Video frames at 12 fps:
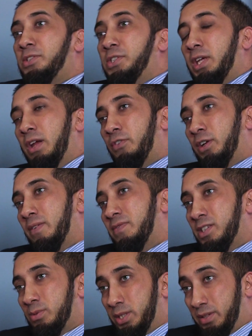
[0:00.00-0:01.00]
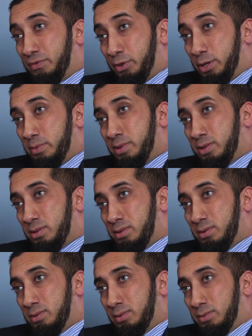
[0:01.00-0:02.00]
seeking forgiveness was a verb,
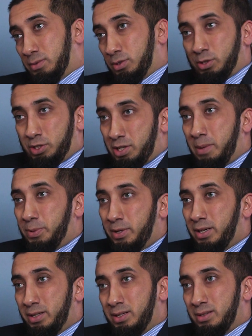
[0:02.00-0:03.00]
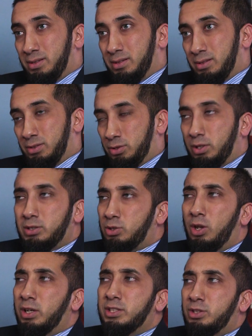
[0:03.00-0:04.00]
so it's temporary.
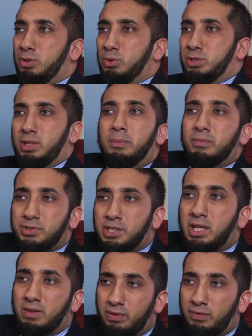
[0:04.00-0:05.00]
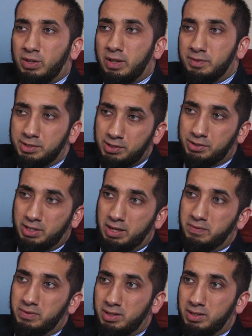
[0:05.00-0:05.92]
So long as they do some seeking for forgiveness, they're saved.